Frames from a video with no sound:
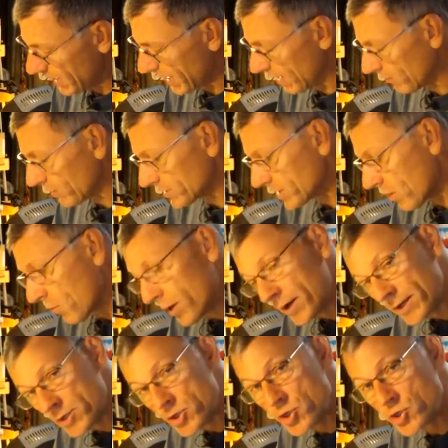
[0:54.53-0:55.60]
and I realized I
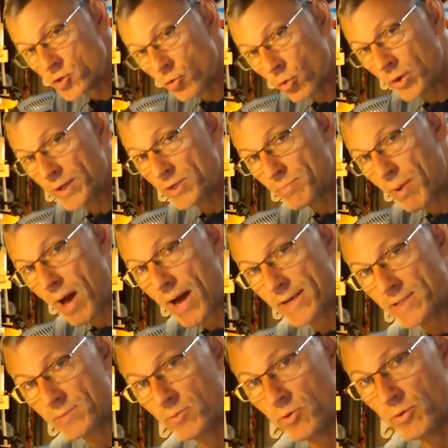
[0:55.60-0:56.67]
wanted it as short as
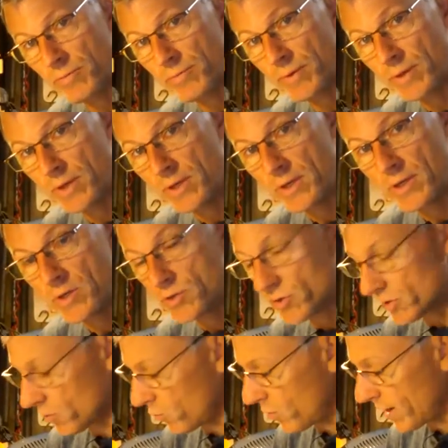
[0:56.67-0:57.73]
possible
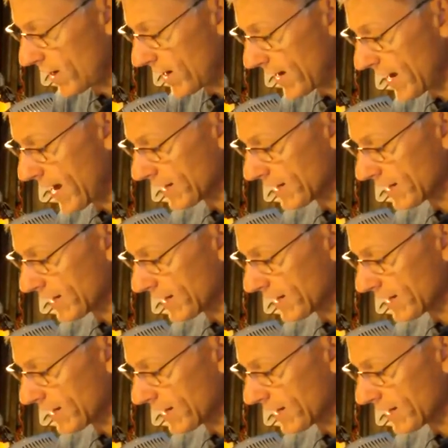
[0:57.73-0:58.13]
so that when I